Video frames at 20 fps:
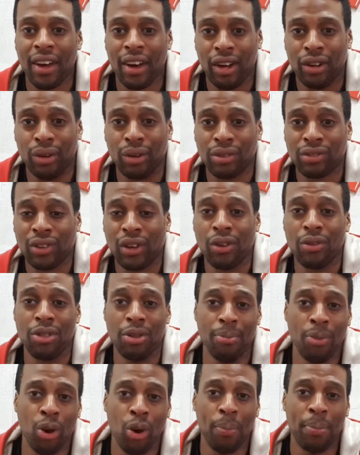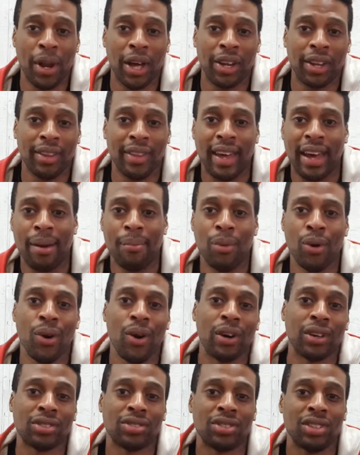And also, the more blood in there,
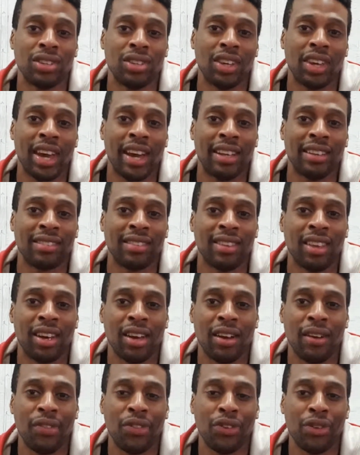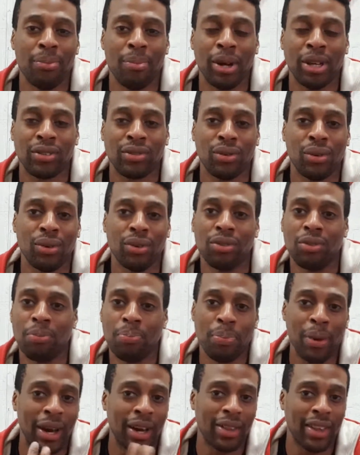more oxygen you get into the muscles,
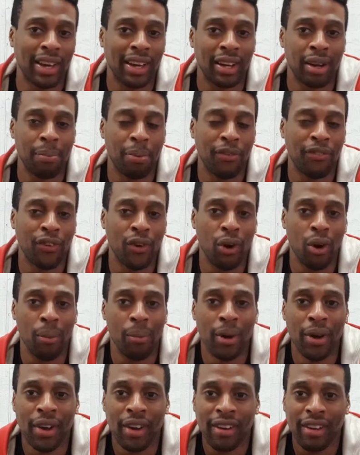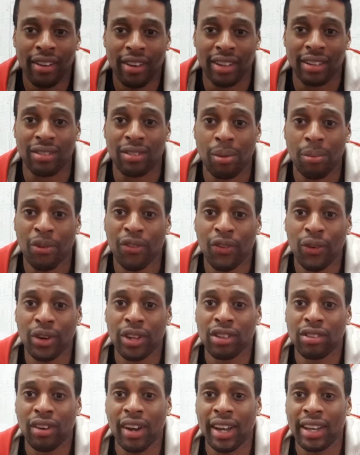better they're going to perform. Right, so before
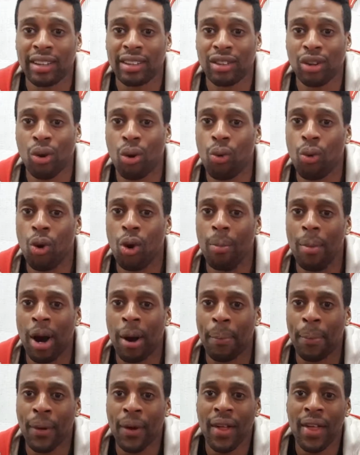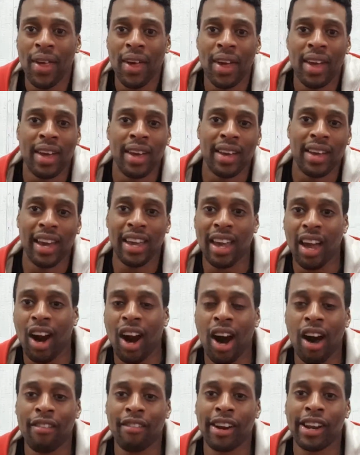you train, do a warm up, get your
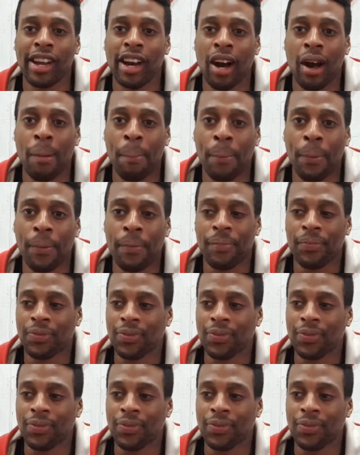heart rate up.